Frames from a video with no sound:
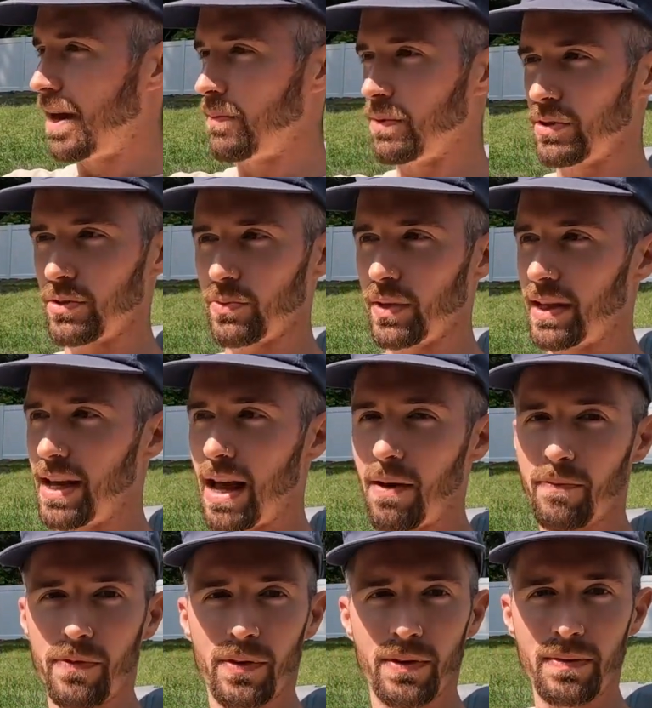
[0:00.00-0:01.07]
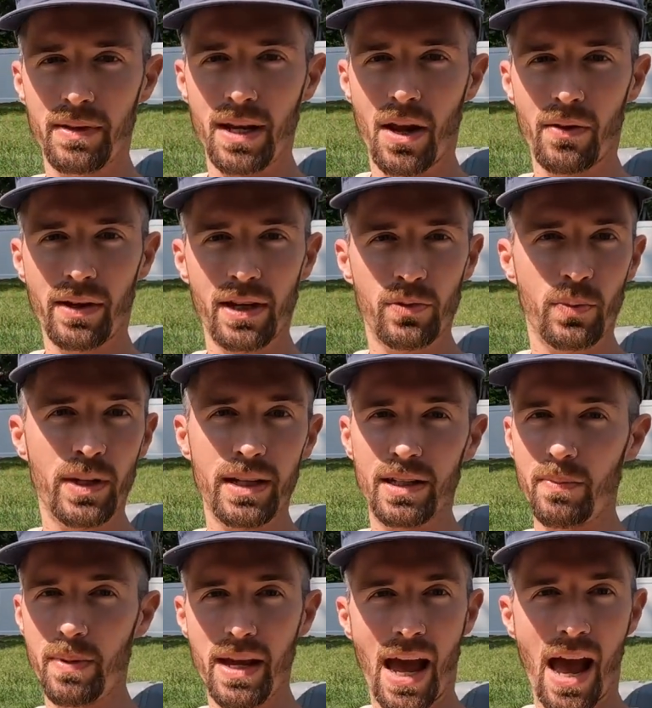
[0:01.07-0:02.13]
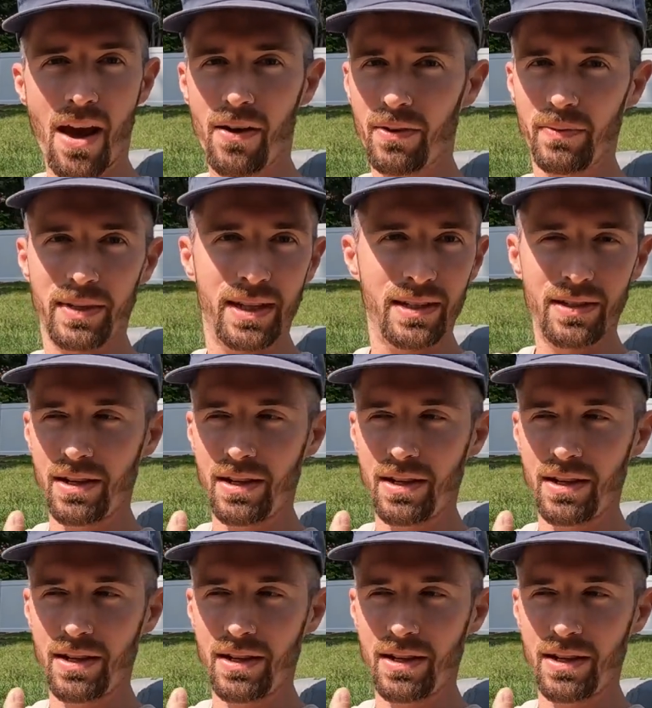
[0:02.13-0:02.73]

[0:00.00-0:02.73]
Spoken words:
which is really helpful, you know, in case we need to be out and we need